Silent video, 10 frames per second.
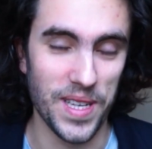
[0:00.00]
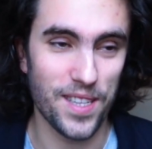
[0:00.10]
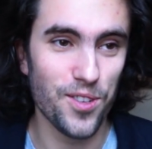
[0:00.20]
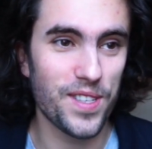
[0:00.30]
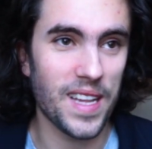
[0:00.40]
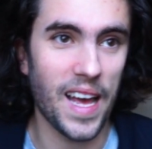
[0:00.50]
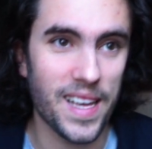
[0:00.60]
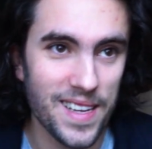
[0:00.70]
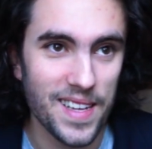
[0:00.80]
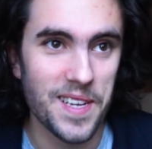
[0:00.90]
It looked
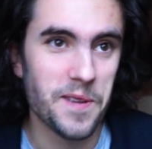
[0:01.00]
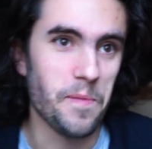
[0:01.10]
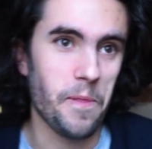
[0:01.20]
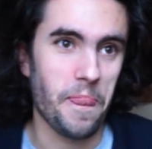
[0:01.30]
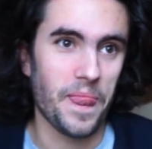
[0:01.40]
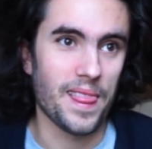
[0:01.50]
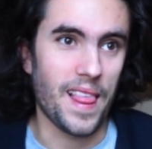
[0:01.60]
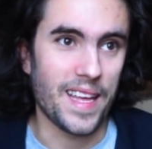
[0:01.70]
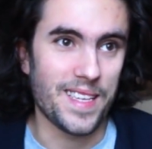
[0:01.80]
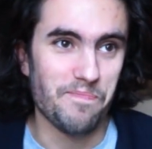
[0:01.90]
like
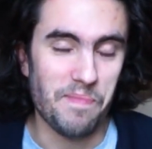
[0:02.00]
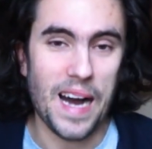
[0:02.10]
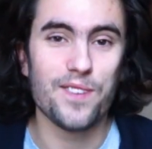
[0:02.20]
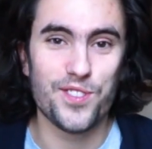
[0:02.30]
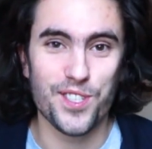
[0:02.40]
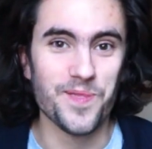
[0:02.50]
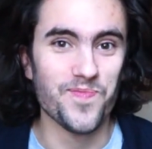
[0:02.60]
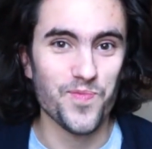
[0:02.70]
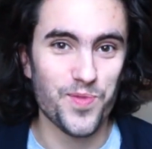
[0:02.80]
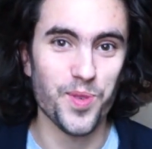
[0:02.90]
a
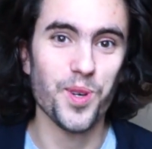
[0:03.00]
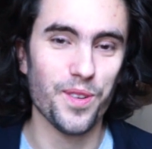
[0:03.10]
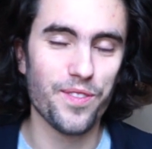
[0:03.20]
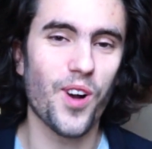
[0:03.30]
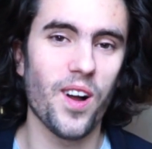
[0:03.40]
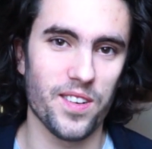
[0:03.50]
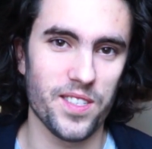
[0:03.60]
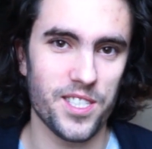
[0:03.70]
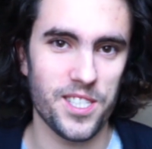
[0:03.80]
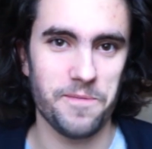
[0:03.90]
mountain full of
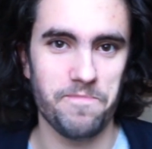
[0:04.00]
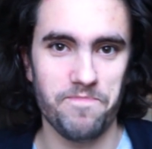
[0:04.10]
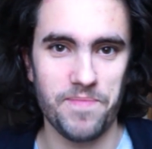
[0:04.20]
colors.